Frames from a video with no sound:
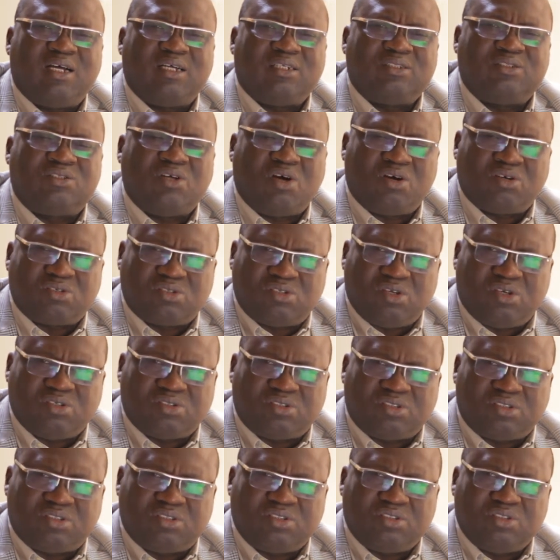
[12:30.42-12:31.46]

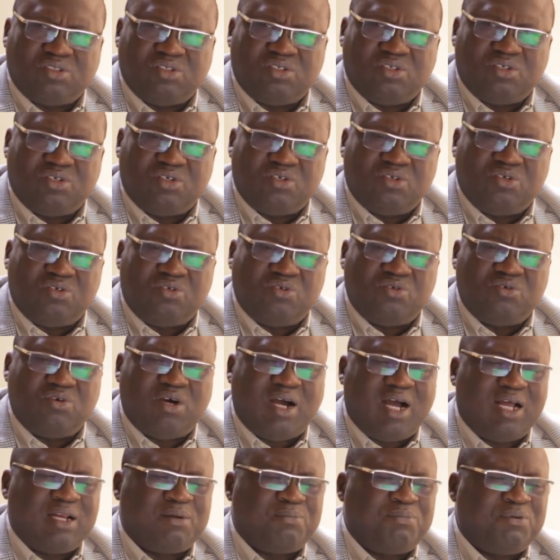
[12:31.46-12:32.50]
doctors who
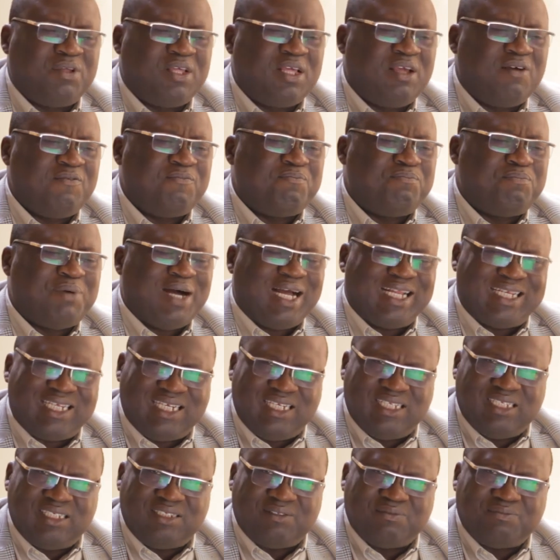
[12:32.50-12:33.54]
had behaved
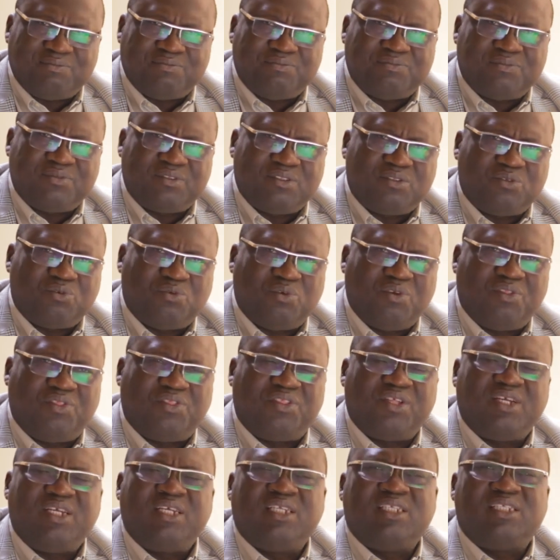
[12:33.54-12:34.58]
badly
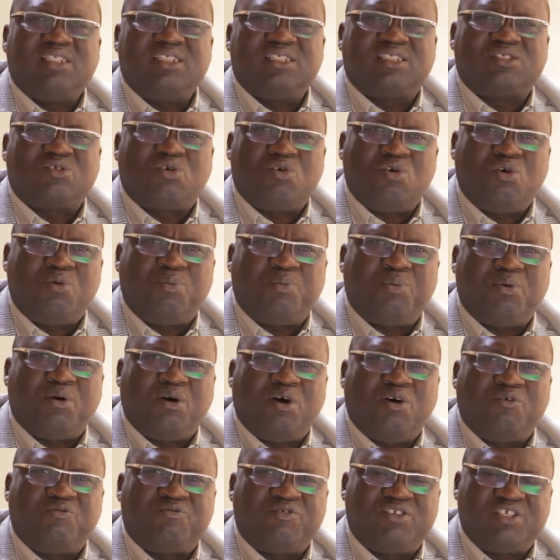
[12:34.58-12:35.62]
within the scope
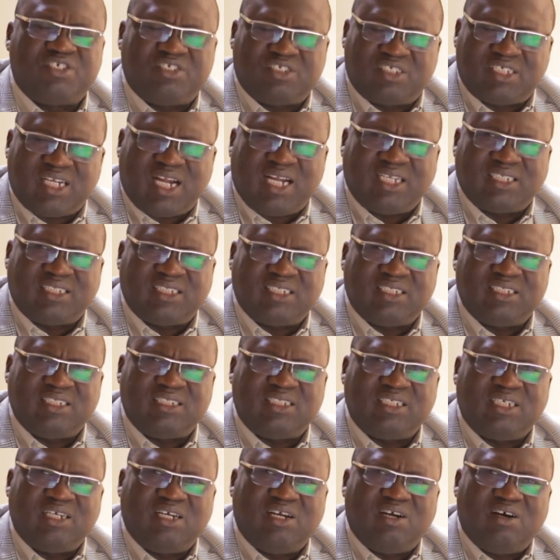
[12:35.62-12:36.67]
of
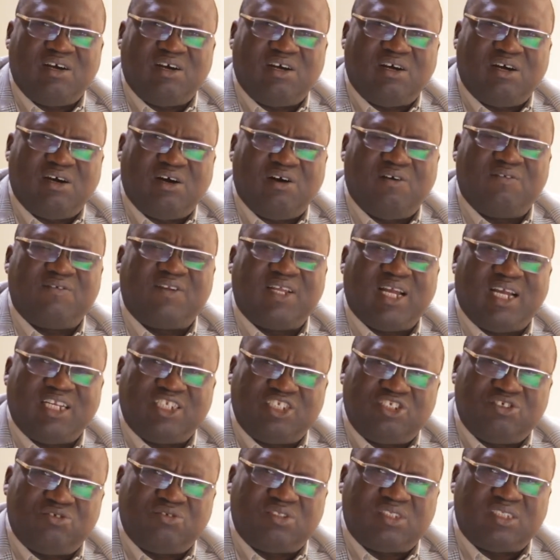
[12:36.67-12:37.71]
discharging of their
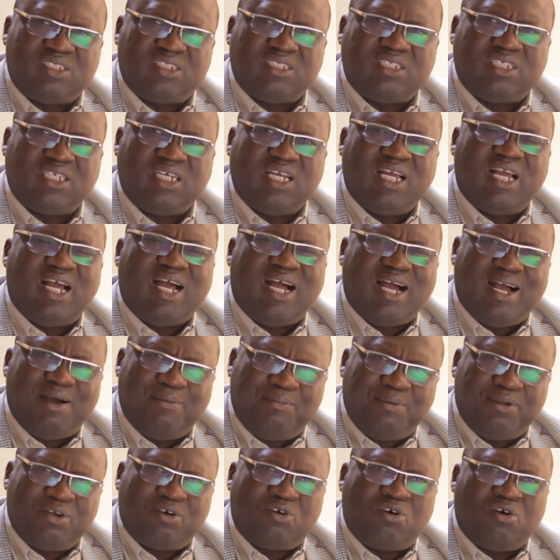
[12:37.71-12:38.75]
duty have
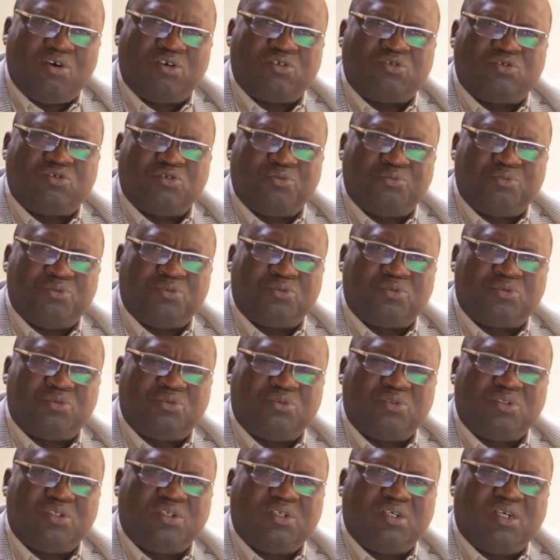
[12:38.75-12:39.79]
been called to book.
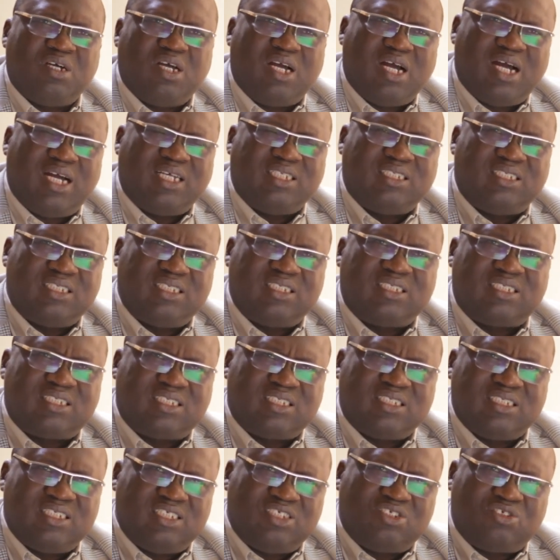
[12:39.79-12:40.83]
And this
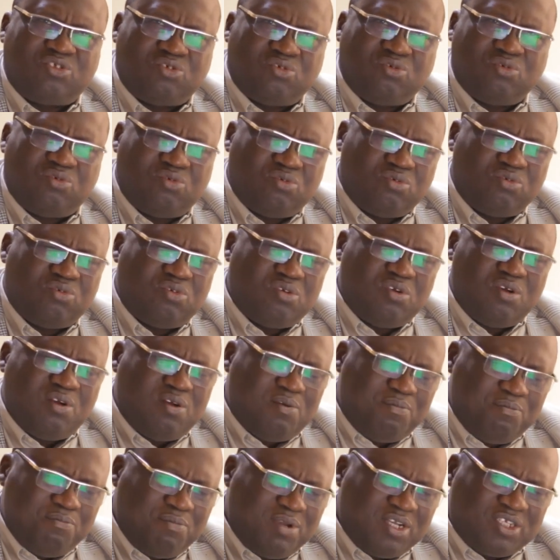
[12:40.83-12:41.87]
is to
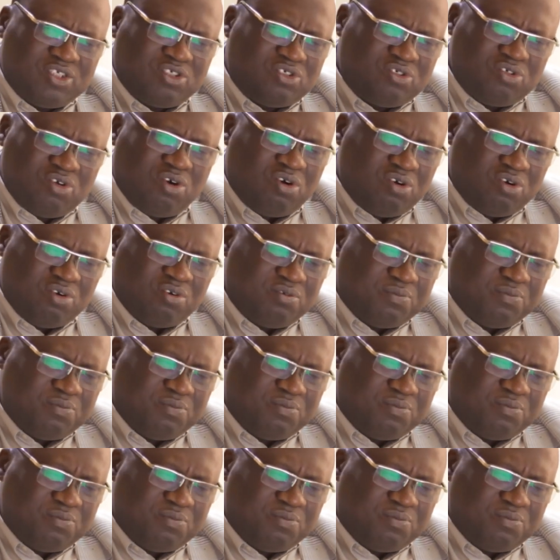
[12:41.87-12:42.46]
make sure